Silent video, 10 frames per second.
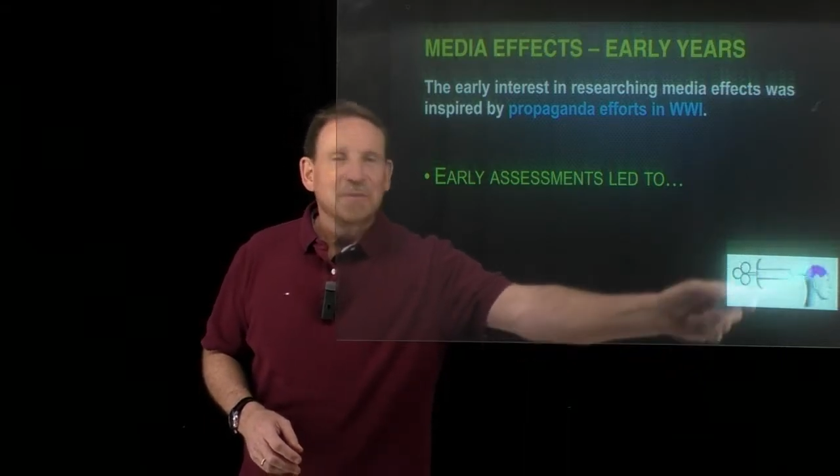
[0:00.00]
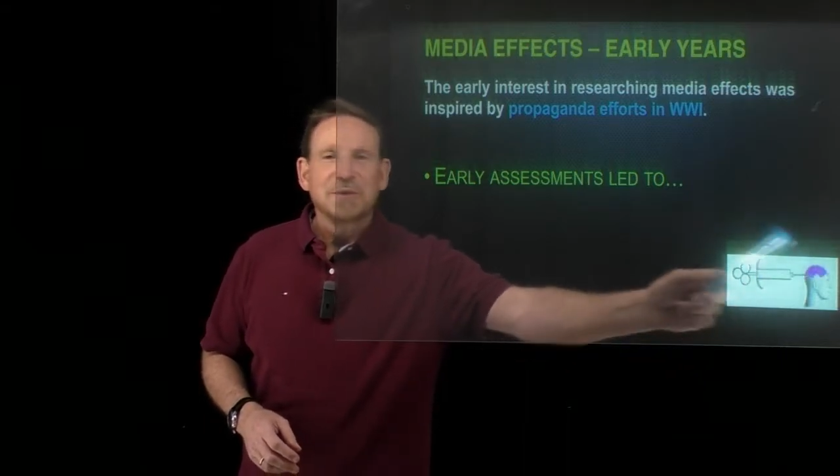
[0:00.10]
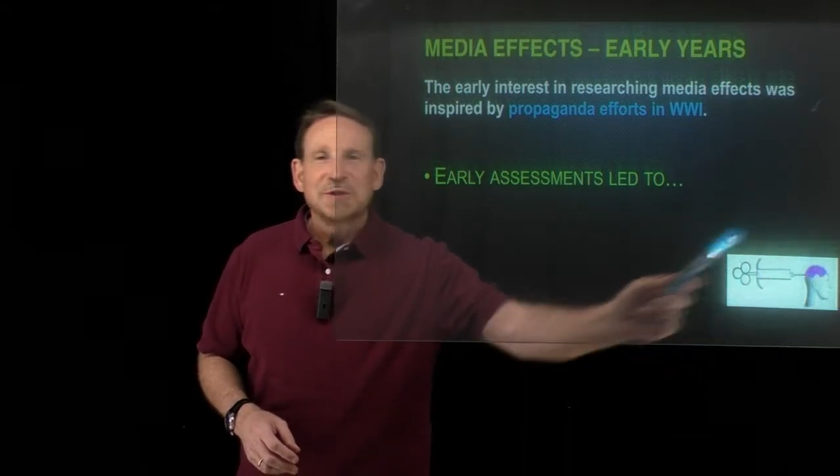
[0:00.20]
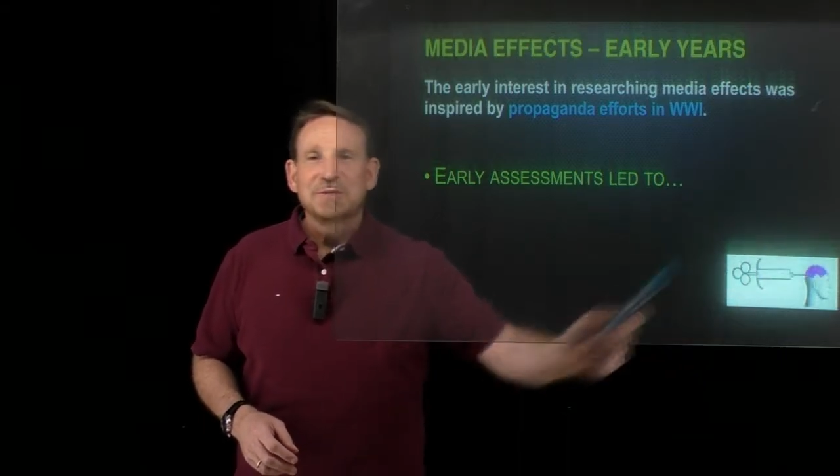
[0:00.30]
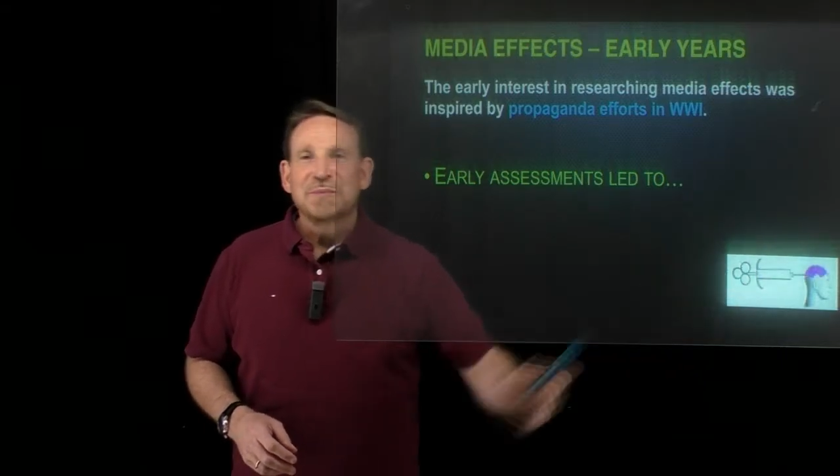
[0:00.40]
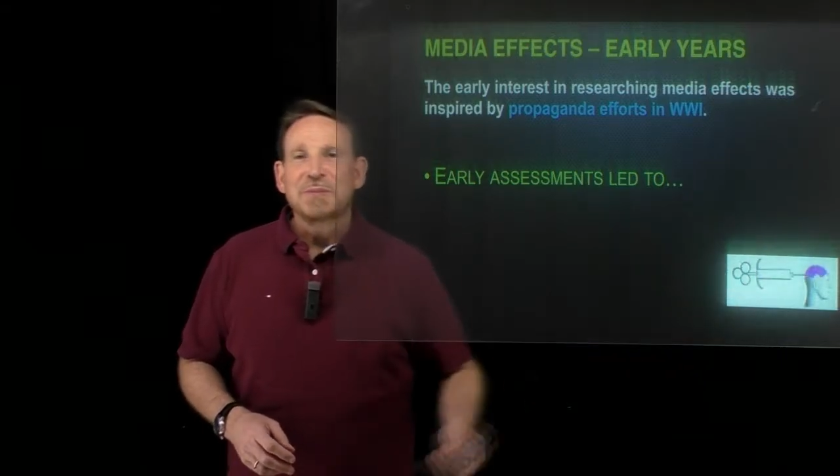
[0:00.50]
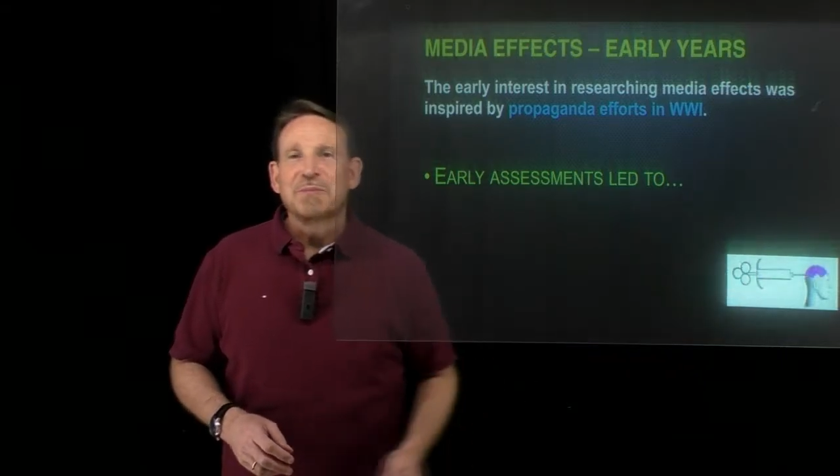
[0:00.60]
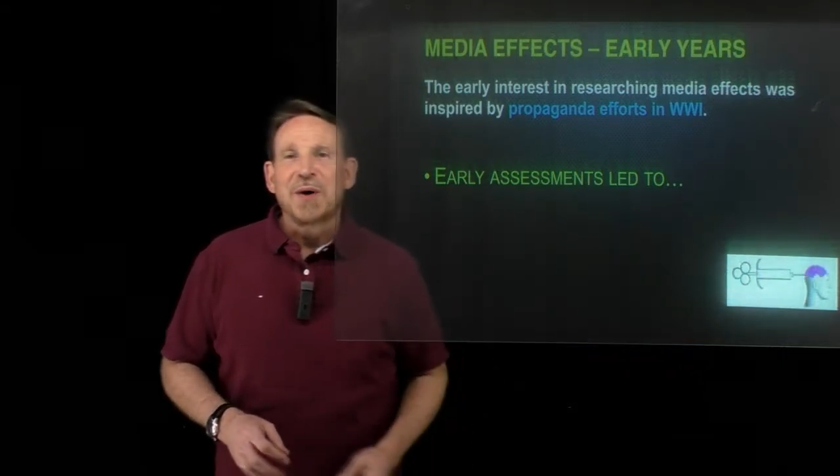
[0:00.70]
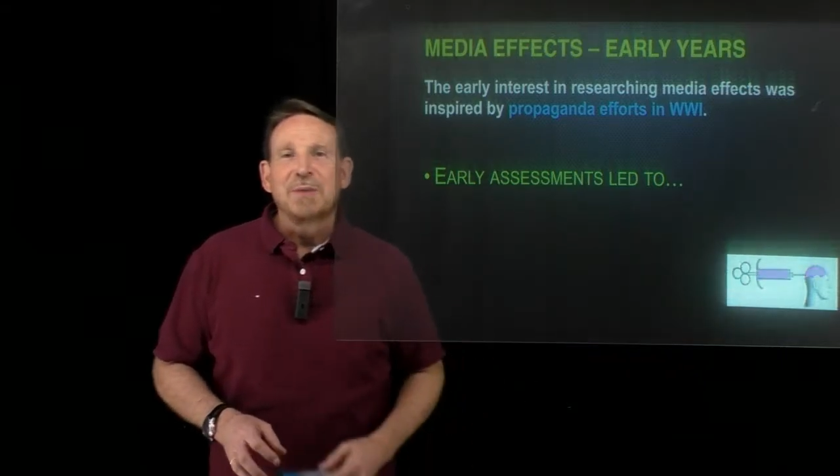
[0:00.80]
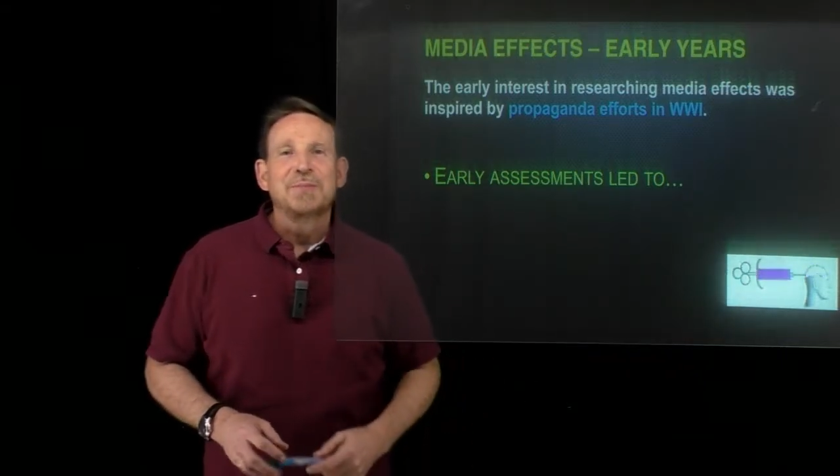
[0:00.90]
would just be
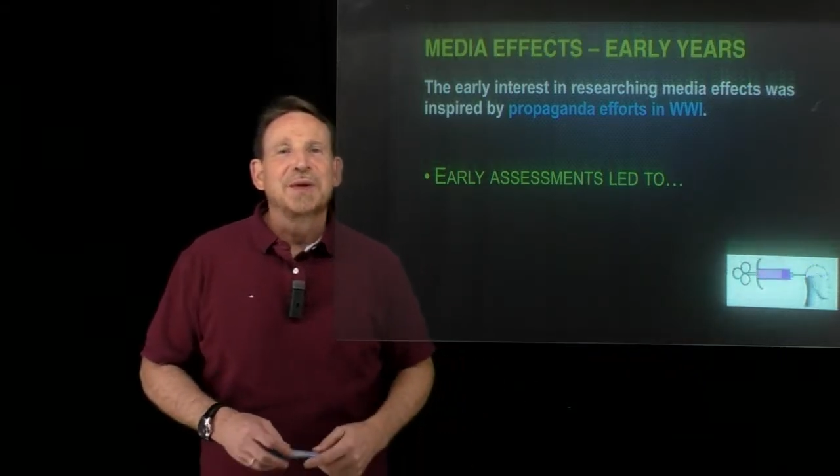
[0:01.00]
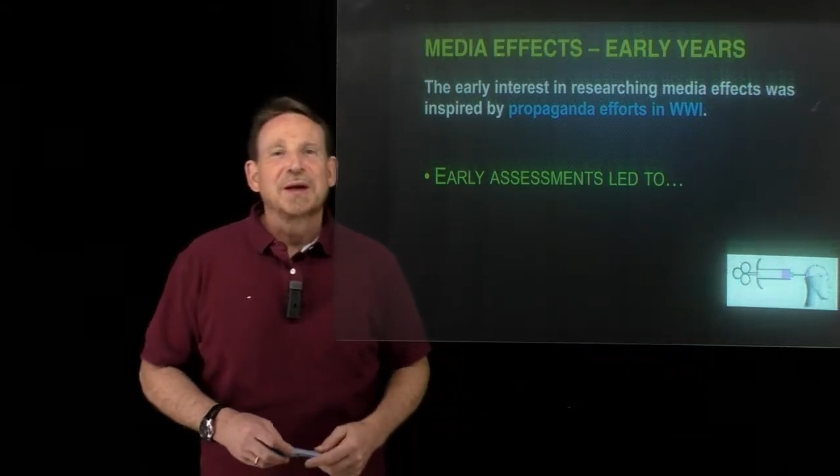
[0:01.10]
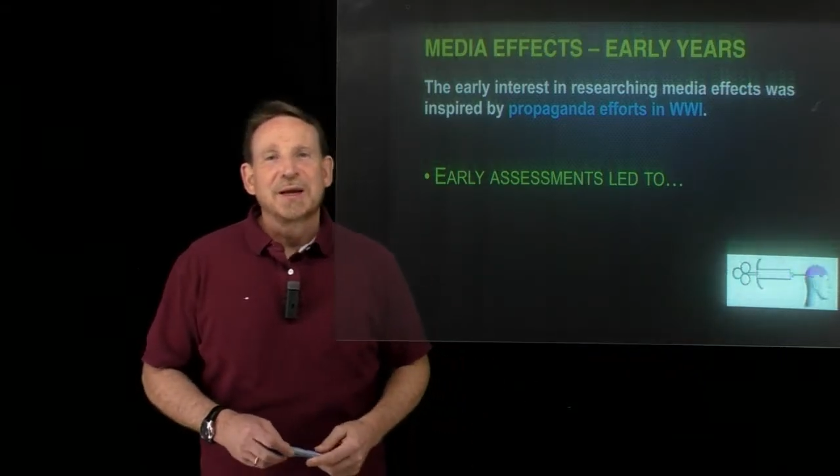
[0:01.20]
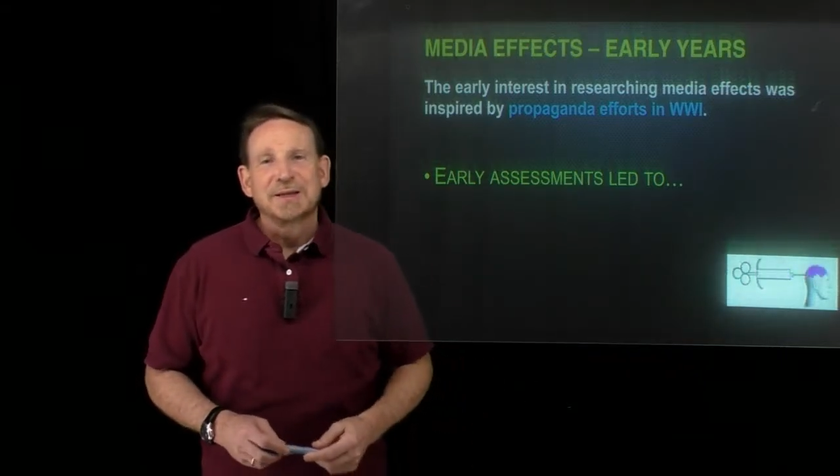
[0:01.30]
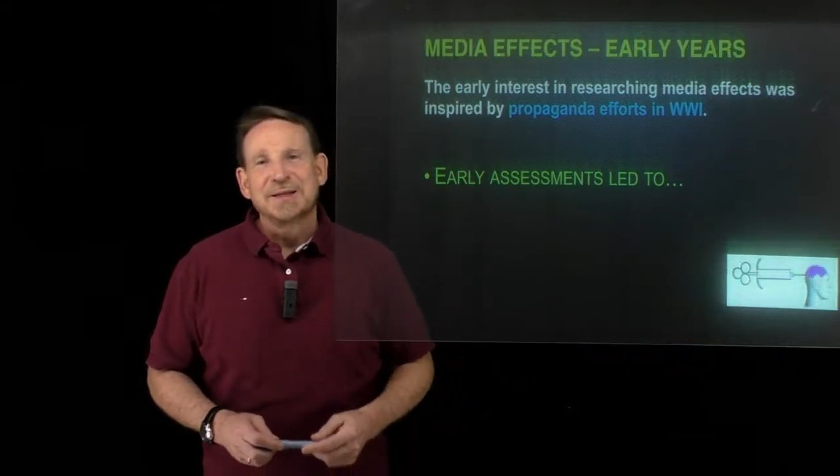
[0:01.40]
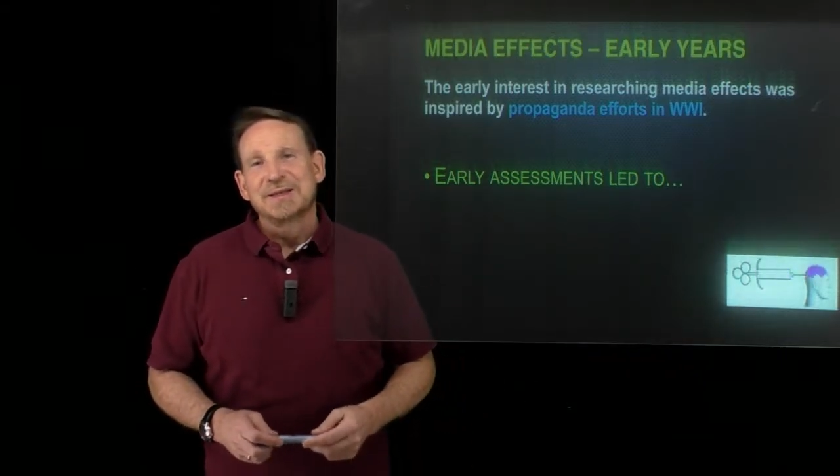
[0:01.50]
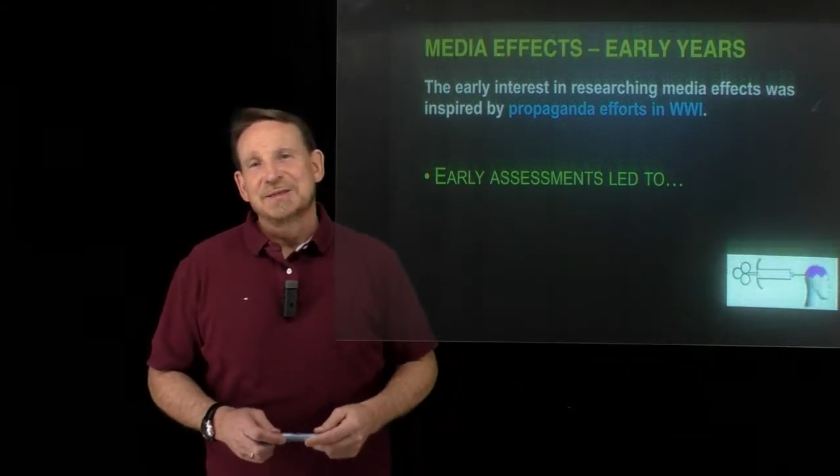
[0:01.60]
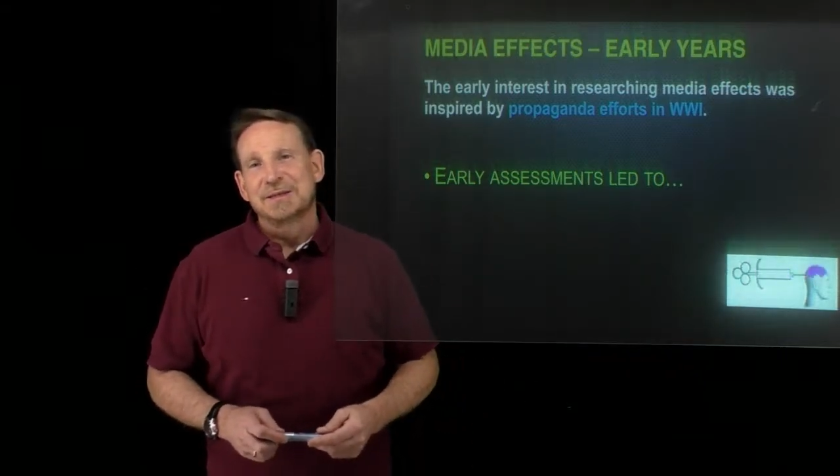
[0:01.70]
pumping ideas